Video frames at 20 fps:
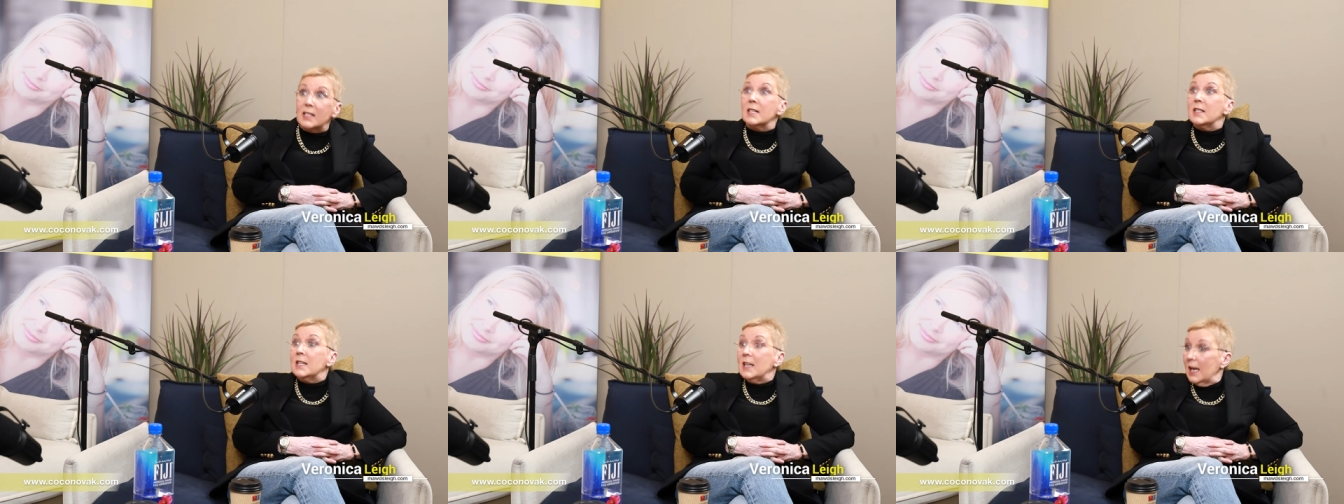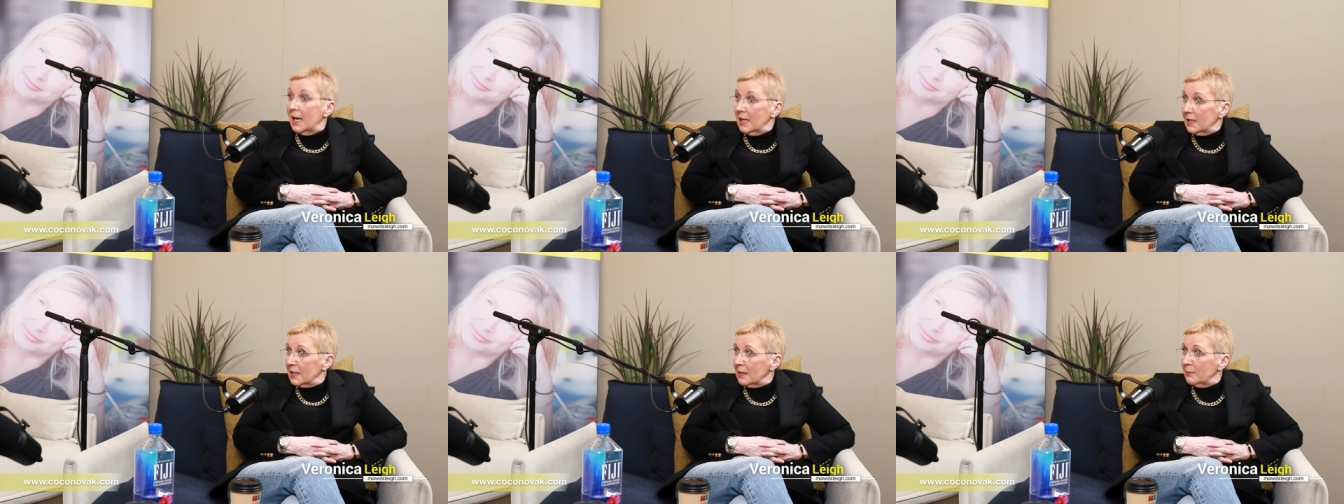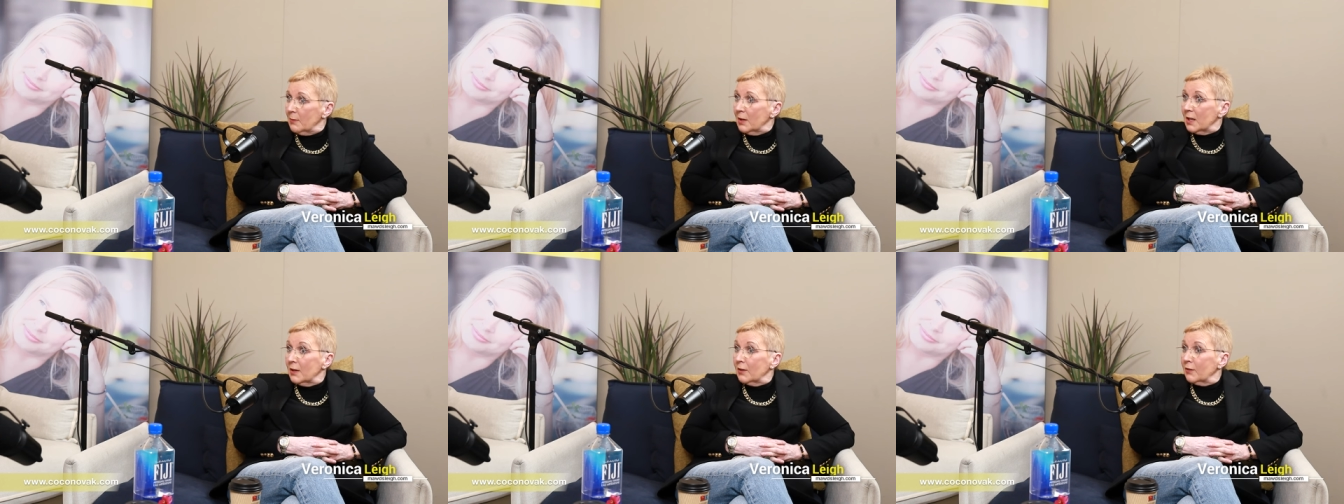Yes, I'm
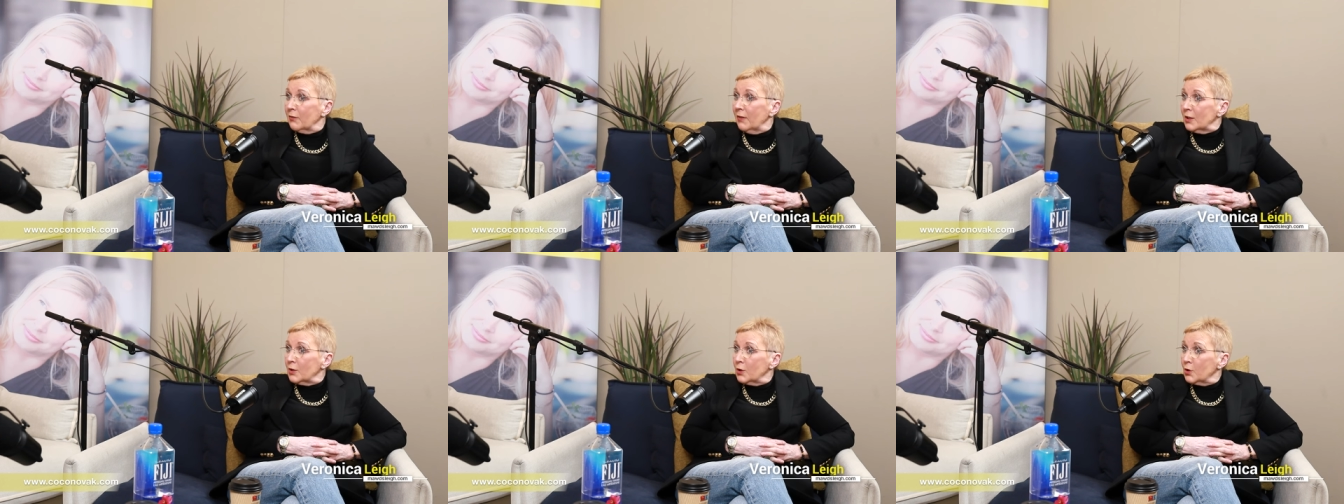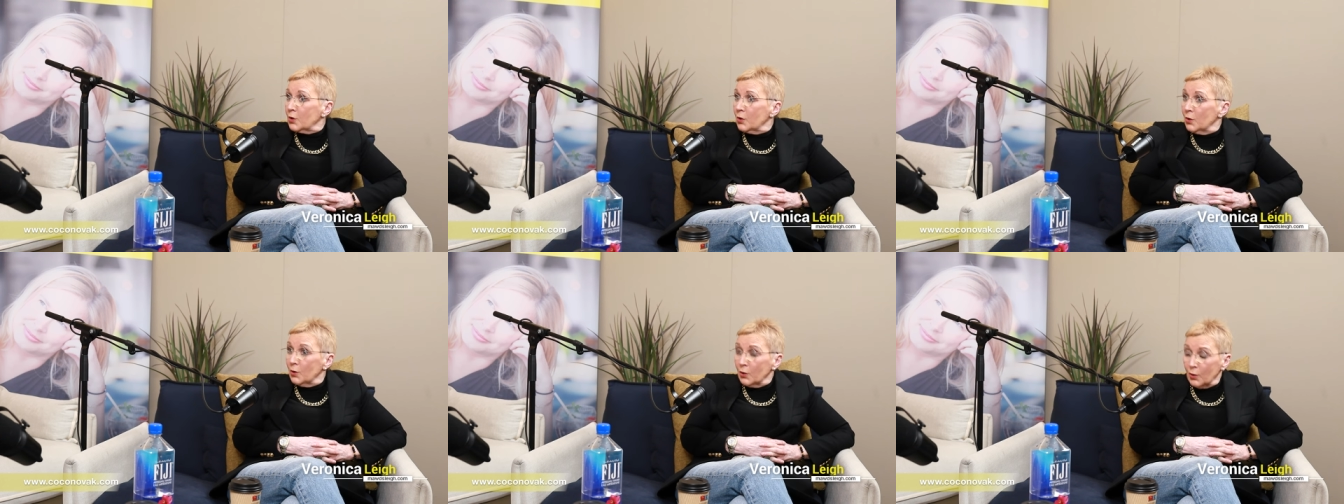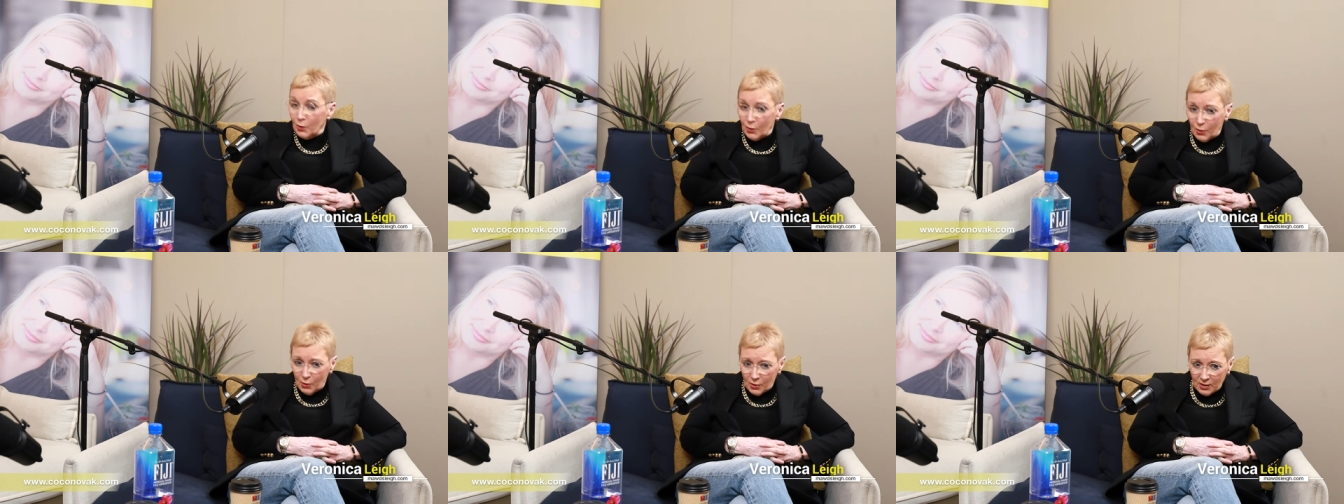an advanced student.
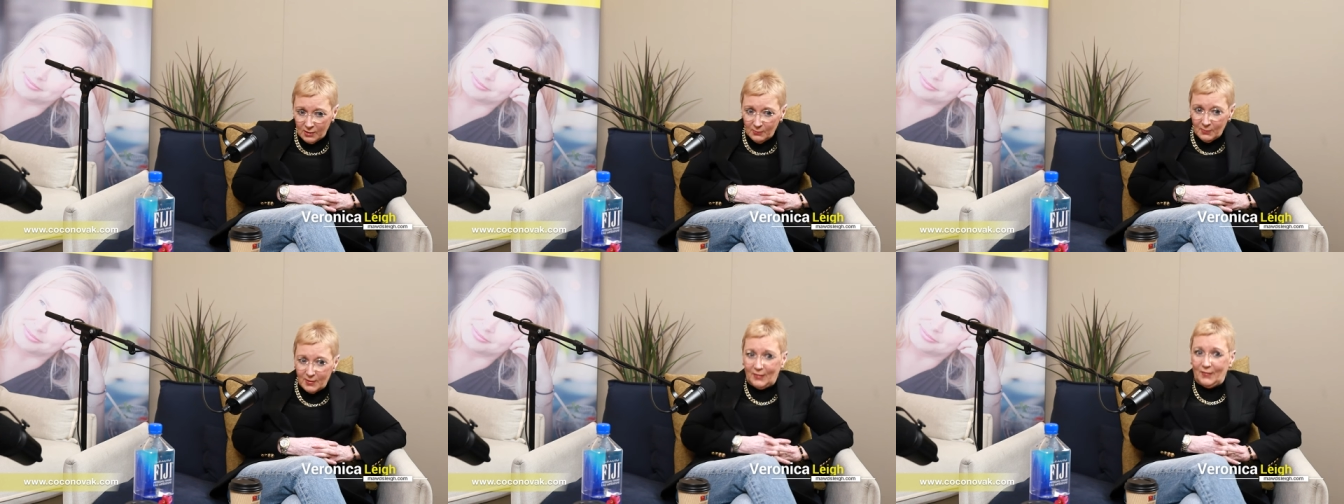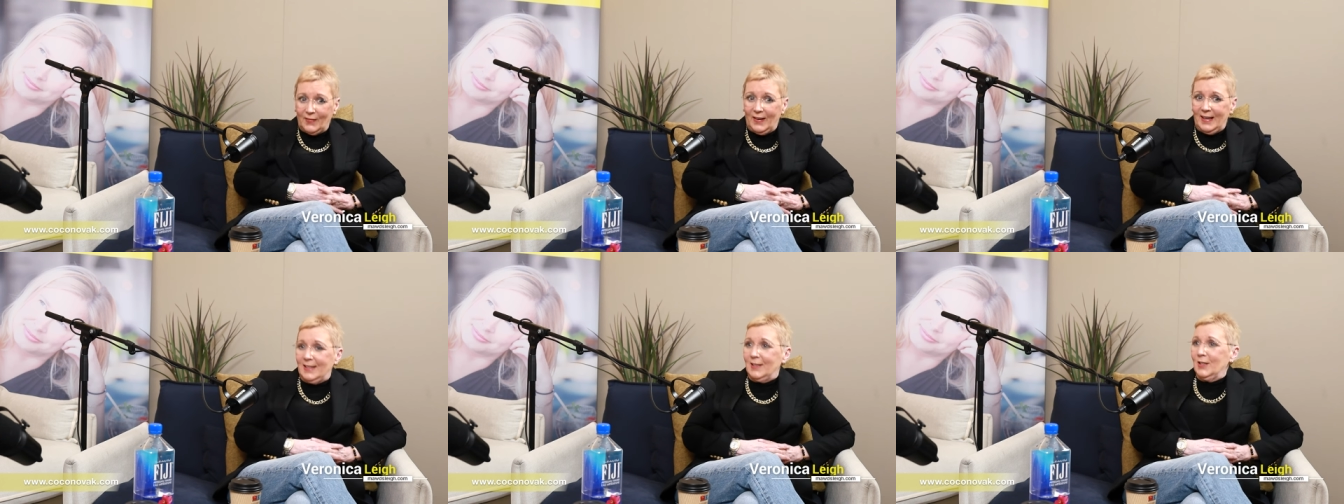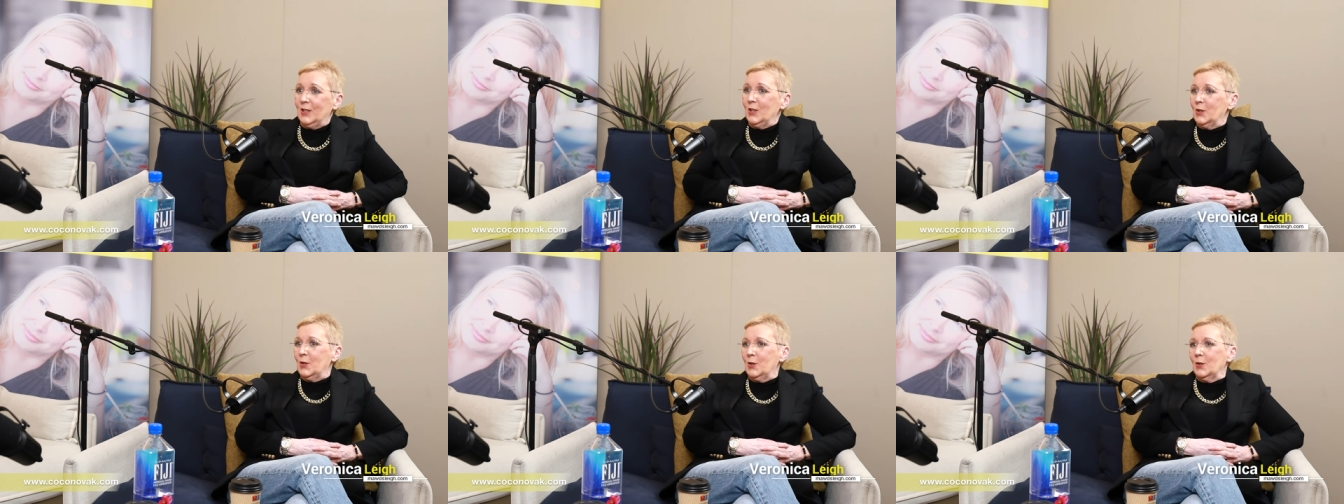Of course, I'm an
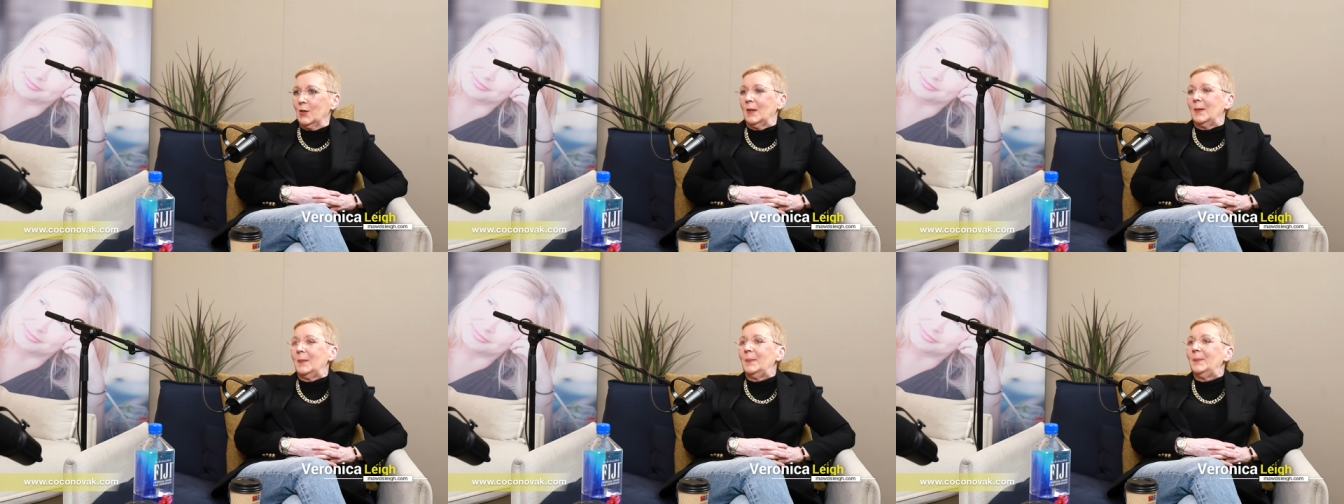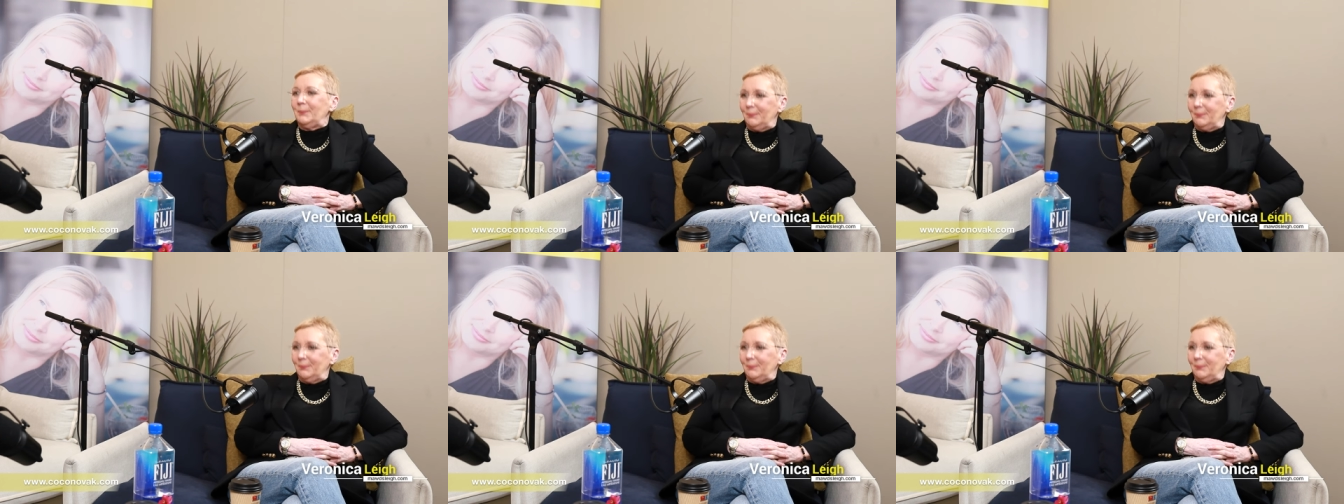advanced student.